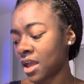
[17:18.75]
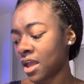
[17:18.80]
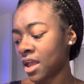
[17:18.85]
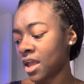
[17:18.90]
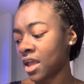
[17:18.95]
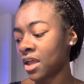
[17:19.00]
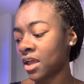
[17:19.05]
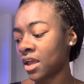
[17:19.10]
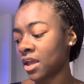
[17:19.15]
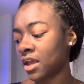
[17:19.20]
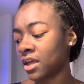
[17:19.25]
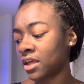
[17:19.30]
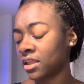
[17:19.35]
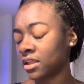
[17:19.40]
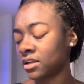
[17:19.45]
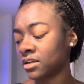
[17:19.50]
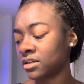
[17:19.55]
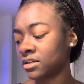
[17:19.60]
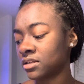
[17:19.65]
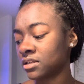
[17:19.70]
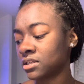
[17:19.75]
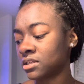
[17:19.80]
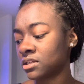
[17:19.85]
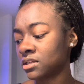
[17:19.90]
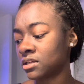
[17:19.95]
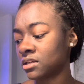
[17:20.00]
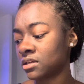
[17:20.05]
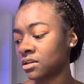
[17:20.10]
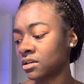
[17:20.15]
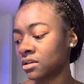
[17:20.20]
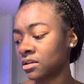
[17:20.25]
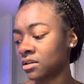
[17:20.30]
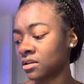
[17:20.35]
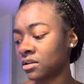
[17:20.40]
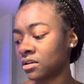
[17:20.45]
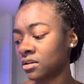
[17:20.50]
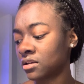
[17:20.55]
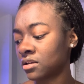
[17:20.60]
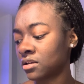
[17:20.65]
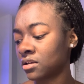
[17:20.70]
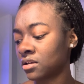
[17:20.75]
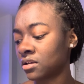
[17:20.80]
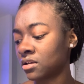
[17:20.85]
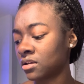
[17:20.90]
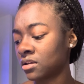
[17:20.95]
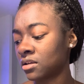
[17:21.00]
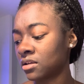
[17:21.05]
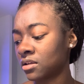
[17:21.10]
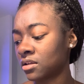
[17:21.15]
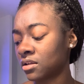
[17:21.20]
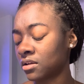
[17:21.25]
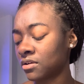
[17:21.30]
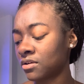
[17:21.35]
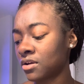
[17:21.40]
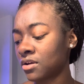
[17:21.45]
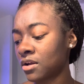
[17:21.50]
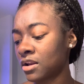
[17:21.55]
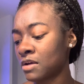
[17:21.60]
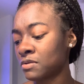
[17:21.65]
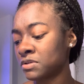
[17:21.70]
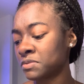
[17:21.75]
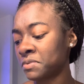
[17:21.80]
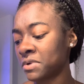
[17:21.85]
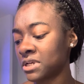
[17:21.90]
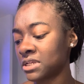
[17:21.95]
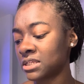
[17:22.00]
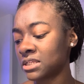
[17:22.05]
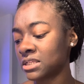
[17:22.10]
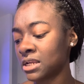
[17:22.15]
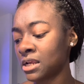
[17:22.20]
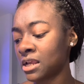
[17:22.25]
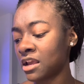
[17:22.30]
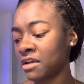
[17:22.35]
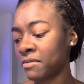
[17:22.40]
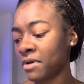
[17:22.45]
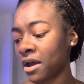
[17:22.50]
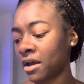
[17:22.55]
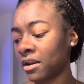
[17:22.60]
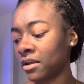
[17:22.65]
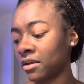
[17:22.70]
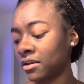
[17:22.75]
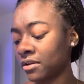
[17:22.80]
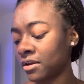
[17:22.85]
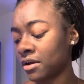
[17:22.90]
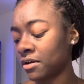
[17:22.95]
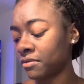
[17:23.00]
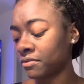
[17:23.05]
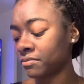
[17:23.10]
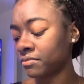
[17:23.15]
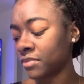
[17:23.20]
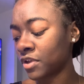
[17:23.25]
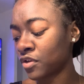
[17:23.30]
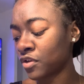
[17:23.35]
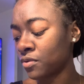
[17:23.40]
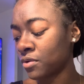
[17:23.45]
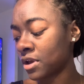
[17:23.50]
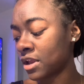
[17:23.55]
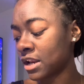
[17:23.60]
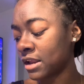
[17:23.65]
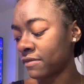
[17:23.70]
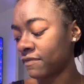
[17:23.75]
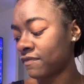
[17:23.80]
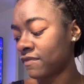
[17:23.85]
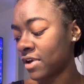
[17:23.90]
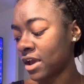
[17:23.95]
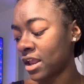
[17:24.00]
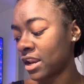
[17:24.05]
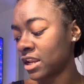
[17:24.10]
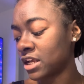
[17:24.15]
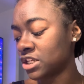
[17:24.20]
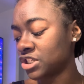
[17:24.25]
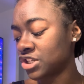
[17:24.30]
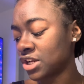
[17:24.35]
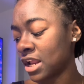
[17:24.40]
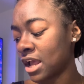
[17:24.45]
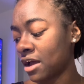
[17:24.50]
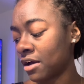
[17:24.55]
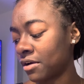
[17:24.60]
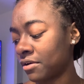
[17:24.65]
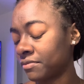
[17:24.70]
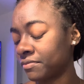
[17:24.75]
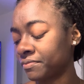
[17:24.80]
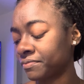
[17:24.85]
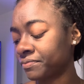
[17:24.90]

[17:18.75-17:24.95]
And, you know, they was being sneaky about it, you know? And you end up finding that shit out.